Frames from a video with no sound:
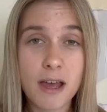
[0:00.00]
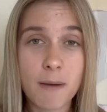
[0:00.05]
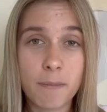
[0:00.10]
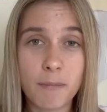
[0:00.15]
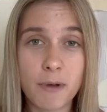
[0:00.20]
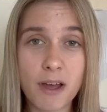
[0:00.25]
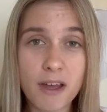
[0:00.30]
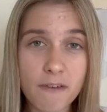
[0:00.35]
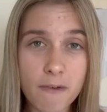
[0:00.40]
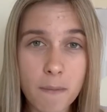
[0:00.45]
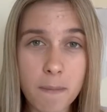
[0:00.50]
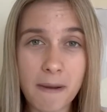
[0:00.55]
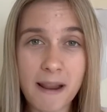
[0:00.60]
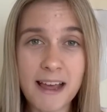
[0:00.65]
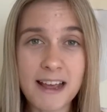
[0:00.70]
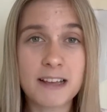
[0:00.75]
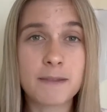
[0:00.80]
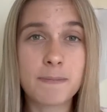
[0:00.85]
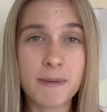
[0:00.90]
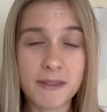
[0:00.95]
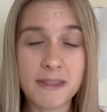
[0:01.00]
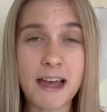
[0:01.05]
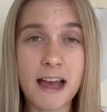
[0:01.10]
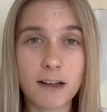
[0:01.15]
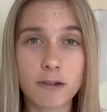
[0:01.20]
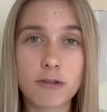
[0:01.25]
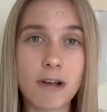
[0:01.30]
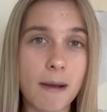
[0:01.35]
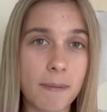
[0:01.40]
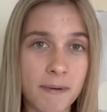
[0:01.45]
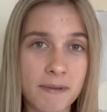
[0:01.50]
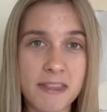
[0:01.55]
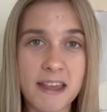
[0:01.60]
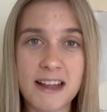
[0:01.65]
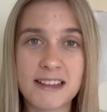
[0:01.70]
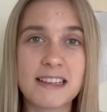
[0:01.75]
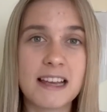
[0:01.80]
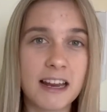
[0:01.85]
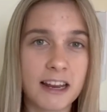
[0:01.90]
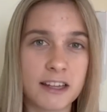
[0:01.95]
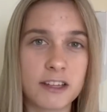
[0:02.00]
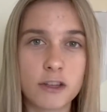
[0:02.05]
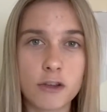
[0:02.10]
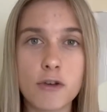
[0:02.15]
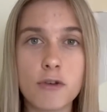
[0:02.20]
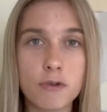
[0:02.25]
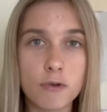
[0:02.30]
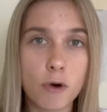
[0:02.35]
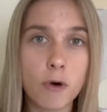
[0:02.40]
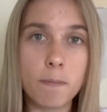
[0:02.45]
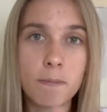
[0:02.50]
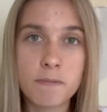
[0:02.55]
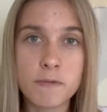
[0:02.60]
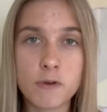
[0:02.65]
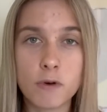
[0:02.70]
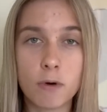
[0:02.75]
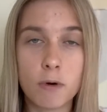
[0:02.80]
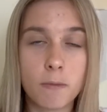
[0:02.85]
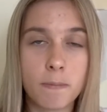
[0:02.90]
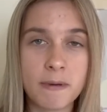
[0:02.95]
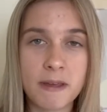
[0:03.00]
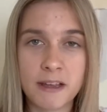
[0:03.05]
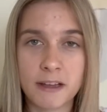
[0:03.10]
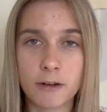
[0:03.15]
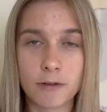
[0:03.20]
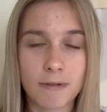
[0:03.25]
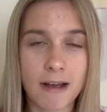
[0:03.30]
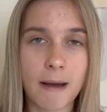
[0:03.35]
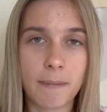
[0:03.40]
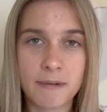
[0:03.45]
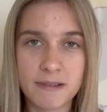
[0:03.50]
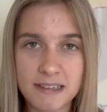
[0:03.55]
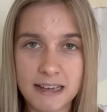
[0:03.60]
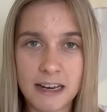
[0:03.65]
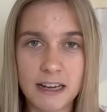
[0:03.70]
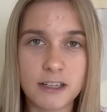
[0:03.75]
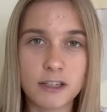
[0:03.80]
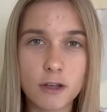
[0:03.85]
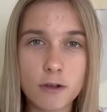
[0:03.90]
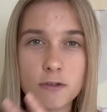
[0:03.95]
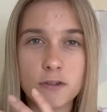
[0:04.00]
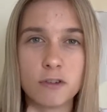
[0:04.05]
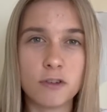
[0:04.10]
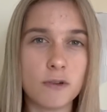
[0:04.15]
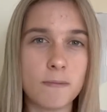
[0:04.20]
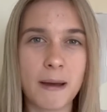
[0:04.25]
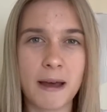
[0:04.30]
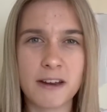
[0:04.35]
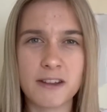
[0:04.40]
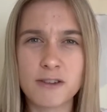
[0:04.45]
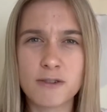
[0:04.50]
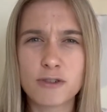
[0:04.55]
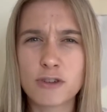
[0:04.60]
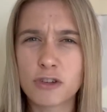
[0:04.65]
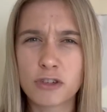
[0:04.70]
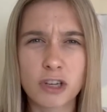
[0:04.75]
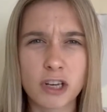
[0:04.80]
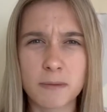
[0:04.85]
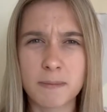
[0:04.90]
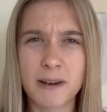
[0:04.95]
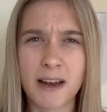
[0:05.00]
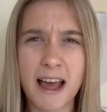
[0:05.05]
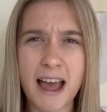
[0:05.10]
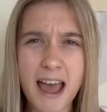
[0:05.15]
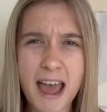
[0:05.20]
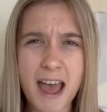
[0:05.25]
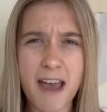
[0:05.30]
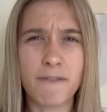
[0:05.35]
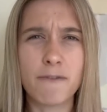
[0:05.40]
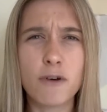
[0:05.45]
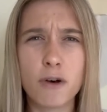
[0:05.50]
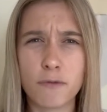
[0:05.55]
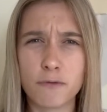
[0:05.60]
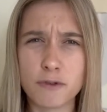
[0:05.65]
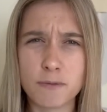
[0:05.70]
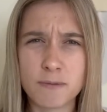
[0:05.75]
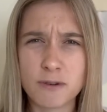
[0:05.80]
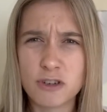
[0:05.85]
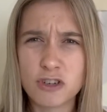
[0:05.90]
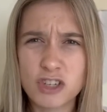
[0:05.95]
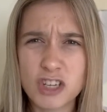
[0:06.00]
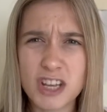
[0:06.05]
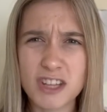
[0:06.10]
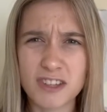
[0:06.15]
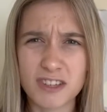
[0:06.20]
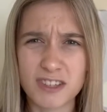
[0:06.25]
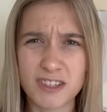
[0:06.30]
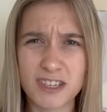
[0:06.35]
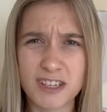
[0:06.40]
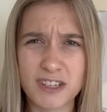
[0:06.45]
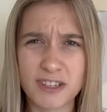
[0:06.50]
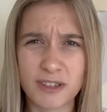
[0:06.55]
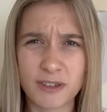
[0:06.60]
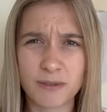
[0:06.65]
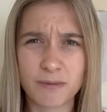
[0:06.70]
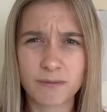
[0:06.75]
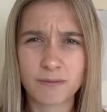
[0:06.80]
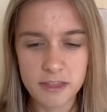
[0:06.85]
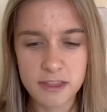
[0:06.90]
But if a player's been that crap and they're telling you you're being crap and telling you to do better, you're just going to be like, F off, you've been shit this season.